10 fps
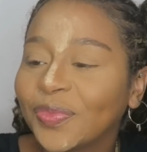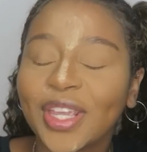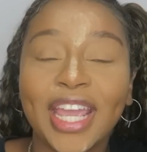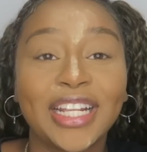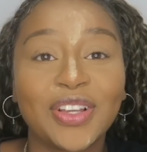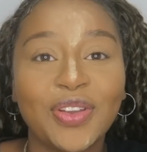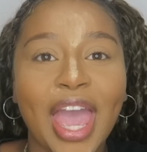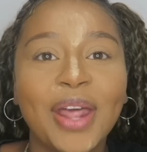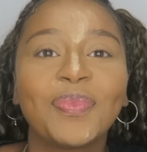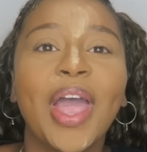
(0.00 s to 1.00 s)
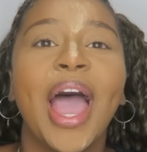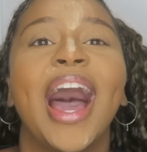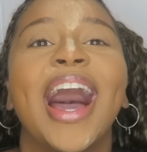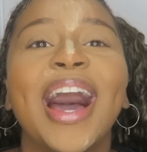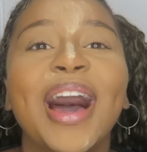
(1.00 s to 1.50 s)
Okay, that's all you get.
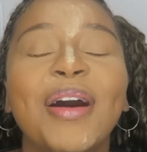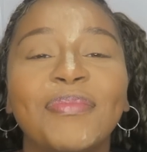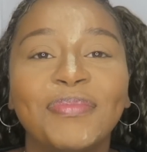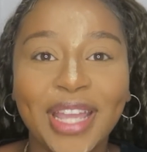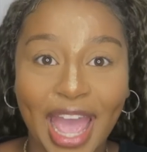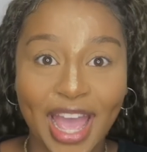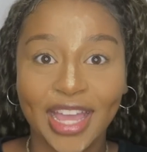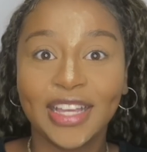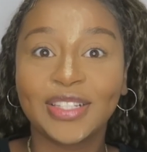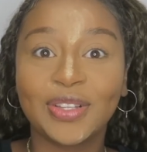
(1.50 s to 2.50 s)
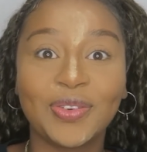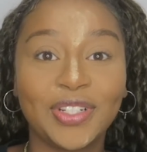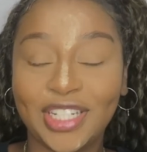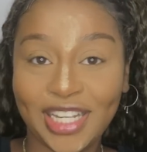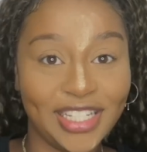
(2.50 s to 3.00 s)
But yeah,
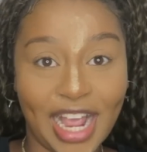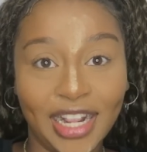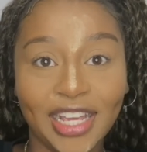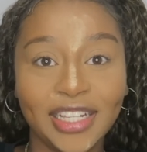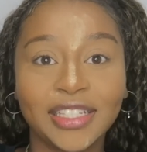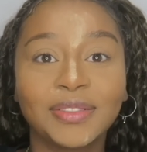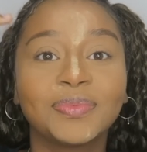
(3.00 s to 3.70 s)
so she sang this.